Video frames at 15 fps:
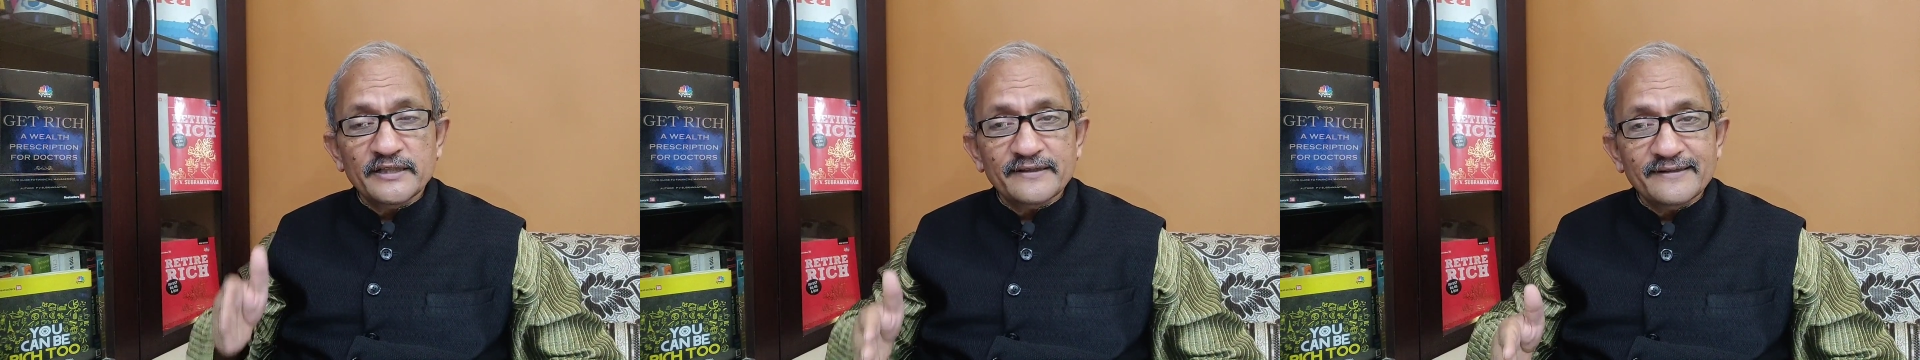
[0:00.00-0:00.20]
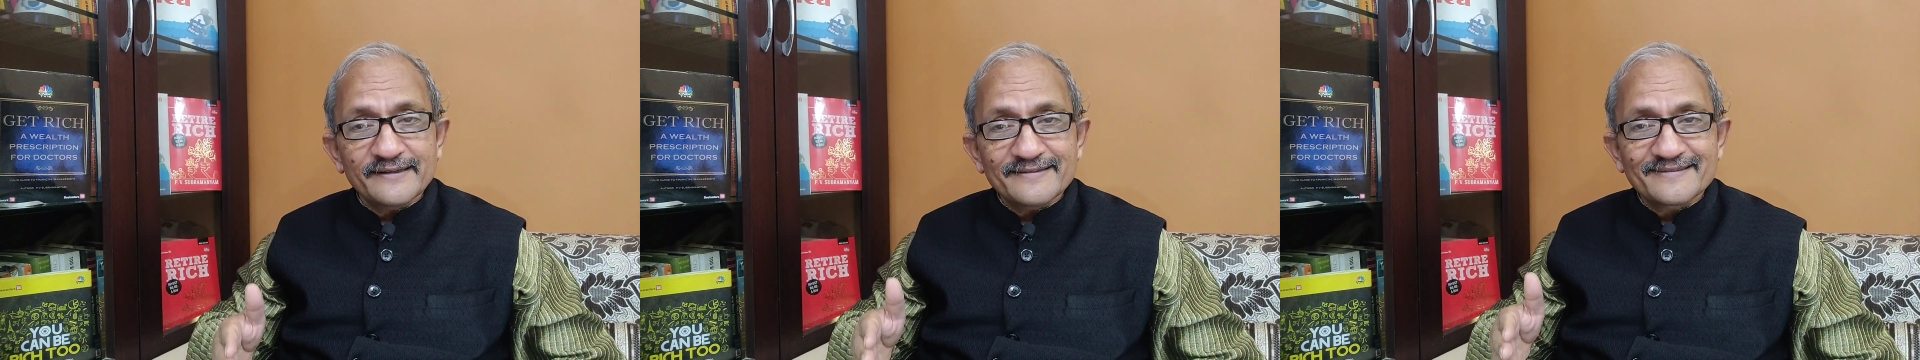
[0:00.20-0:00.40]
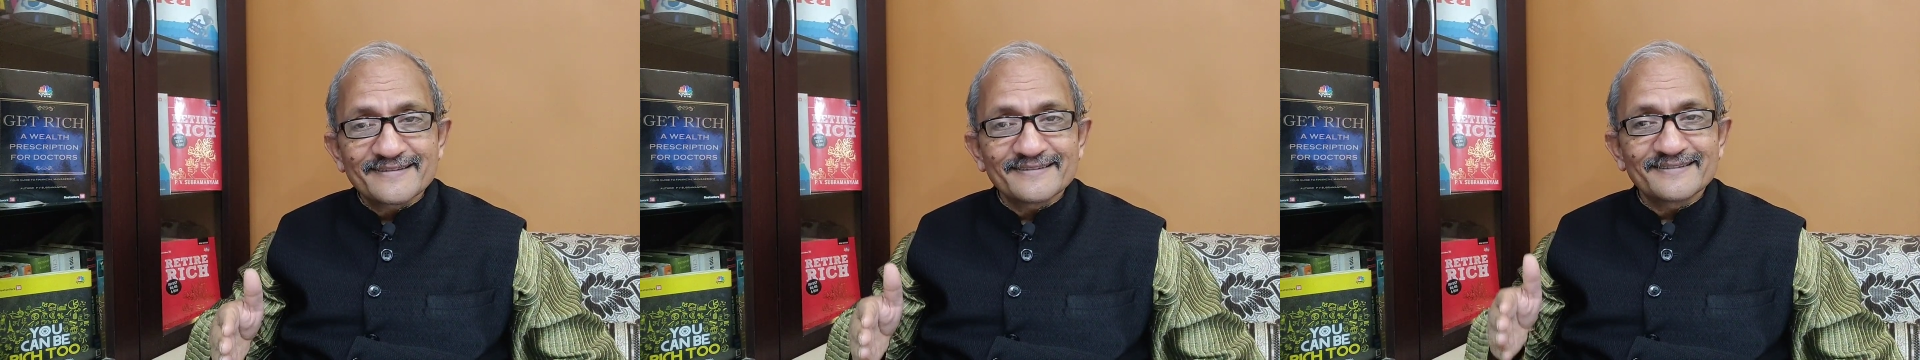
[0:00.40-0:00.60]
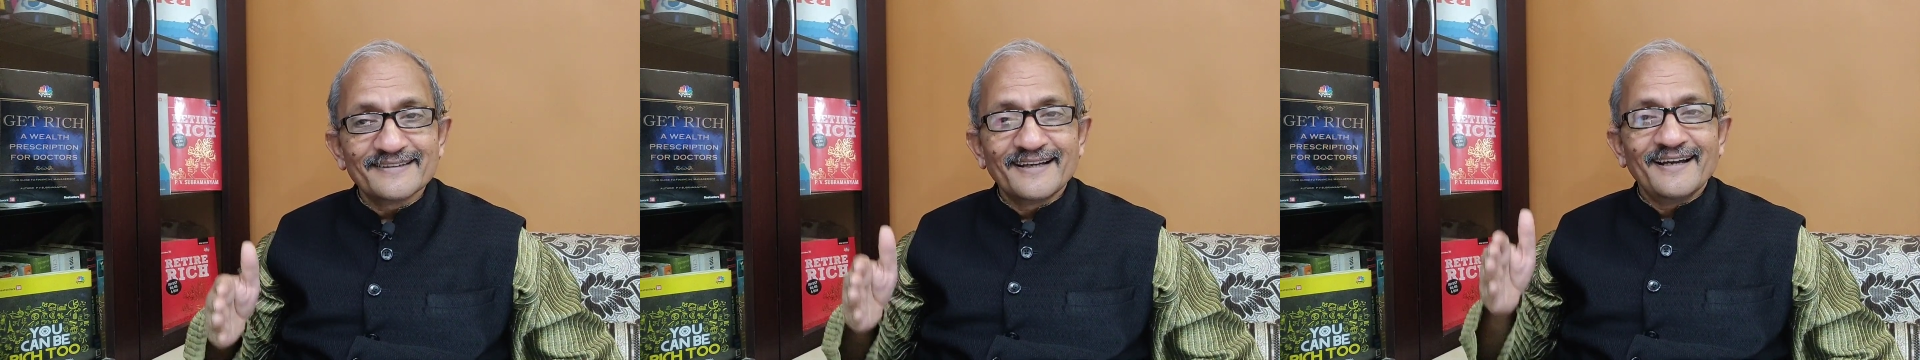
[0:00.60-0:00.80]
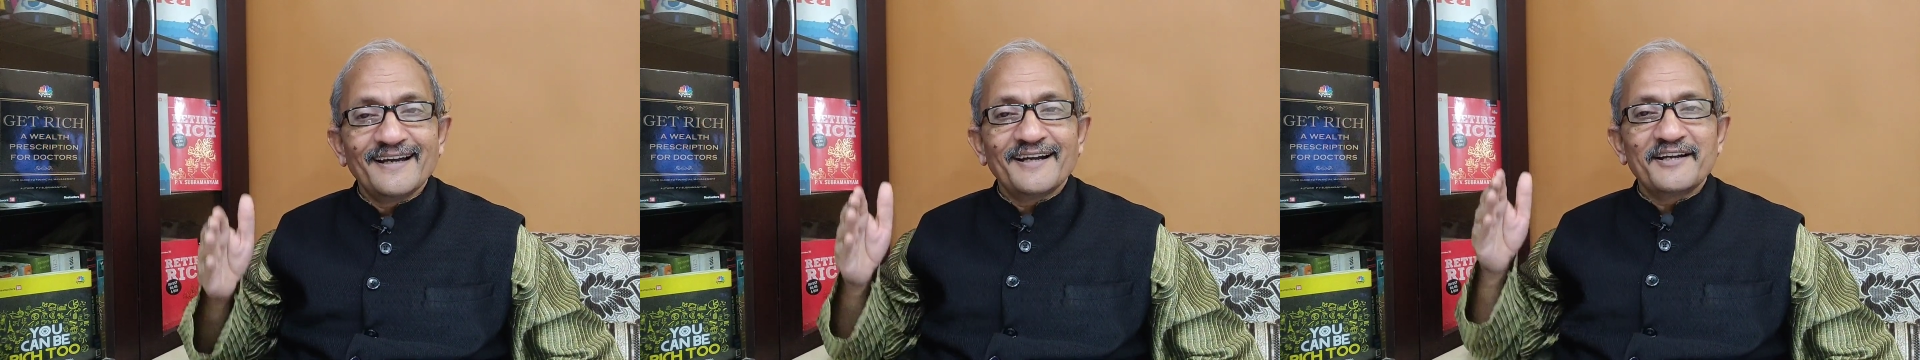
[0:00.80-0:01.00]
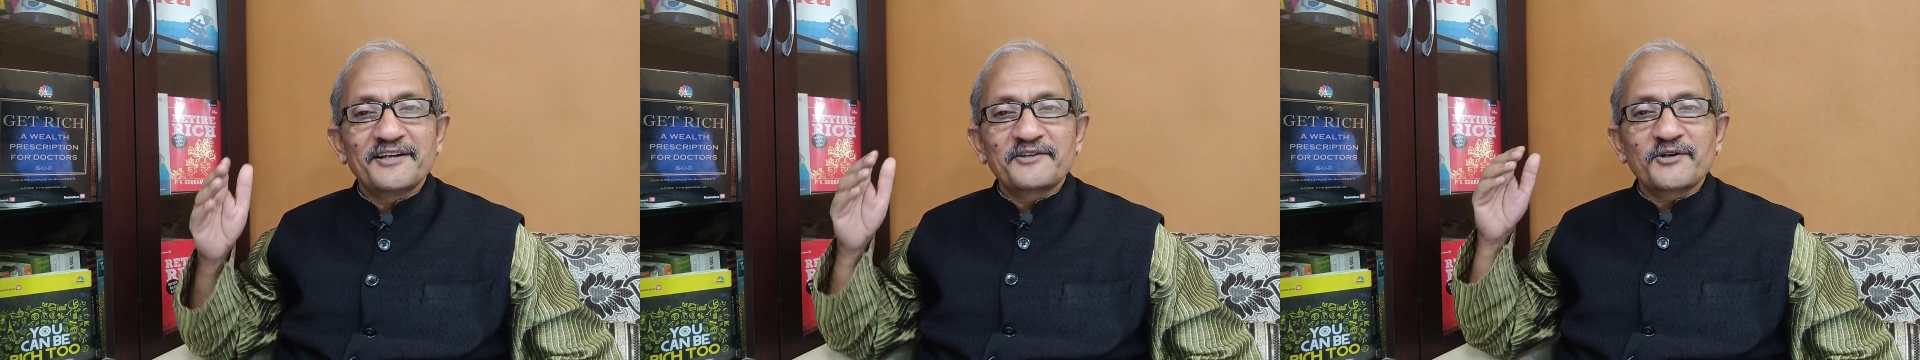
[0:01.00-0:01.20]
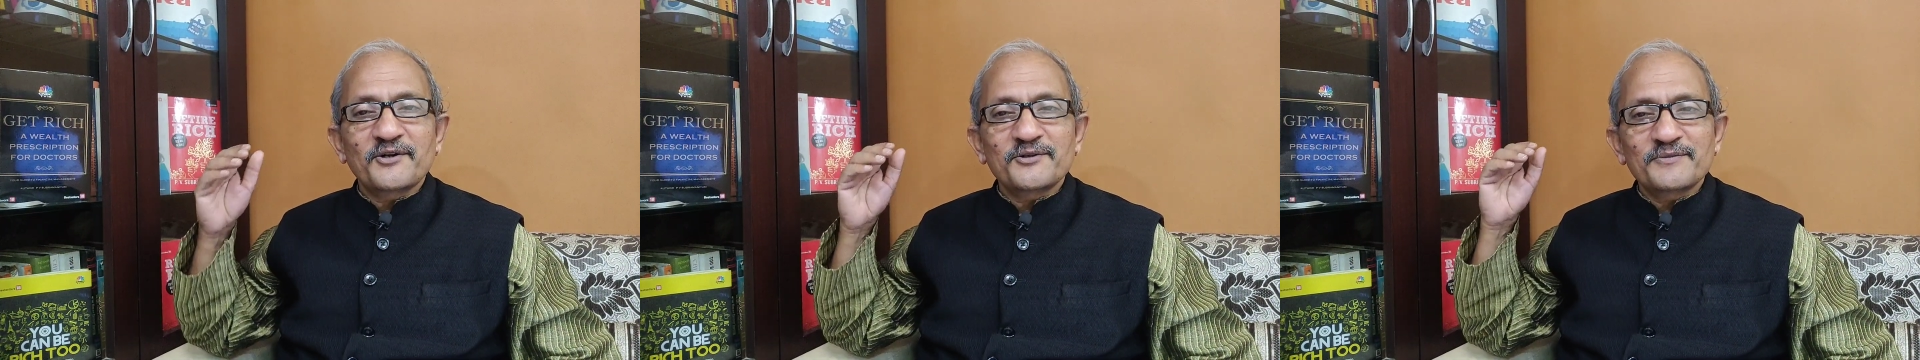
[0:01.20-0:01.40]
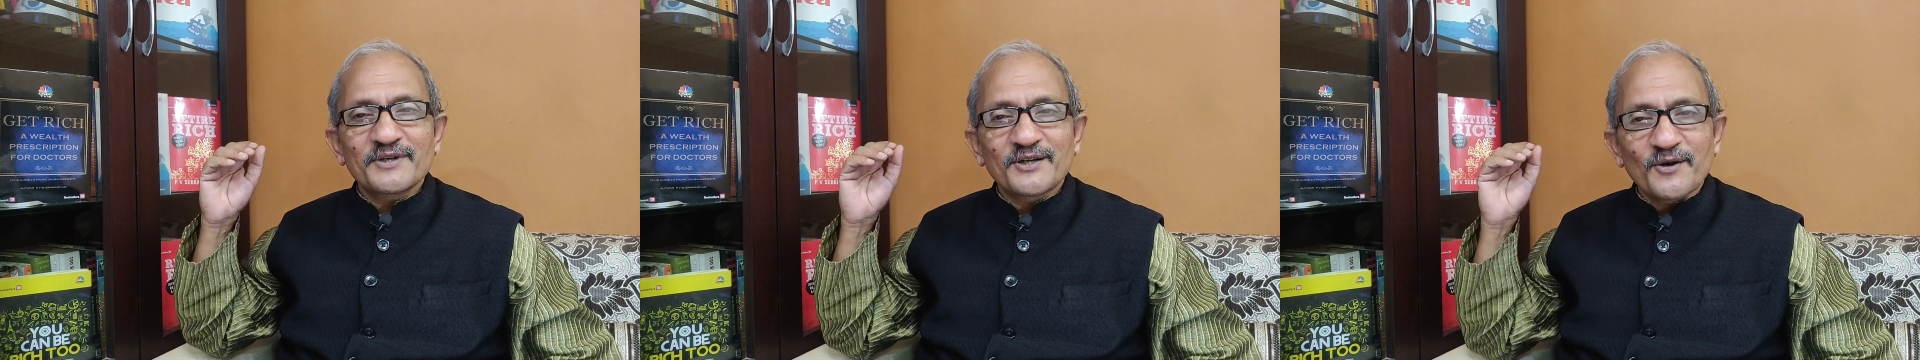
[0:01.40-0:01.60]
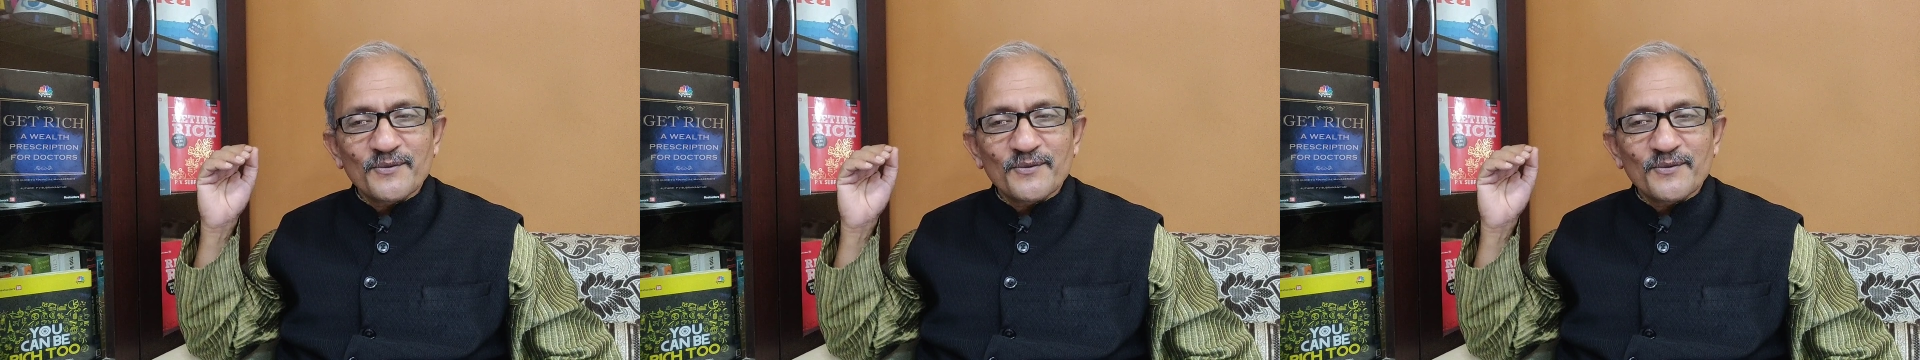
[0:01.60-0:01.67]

meditation don't be